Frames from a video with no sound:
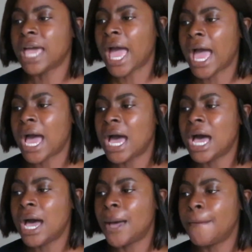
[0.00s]

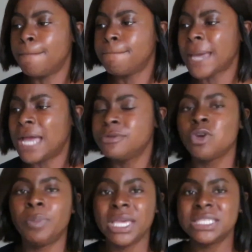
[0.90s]
and
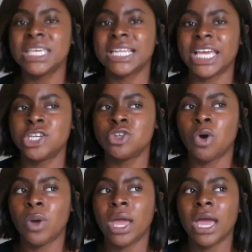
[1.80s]
your basic, like, you know,